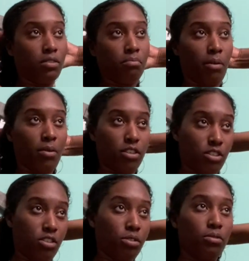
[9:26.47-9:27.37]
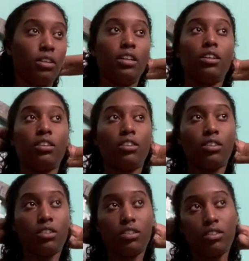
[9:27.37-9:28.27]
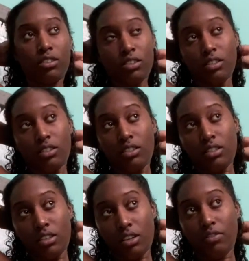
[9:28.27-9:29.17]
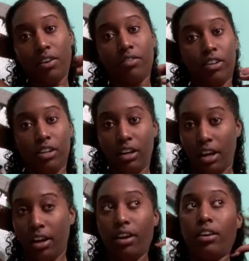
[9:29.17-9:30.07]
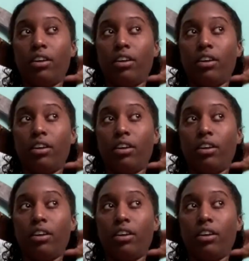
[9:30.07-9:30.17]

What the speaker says: Maybe I should do that. Never done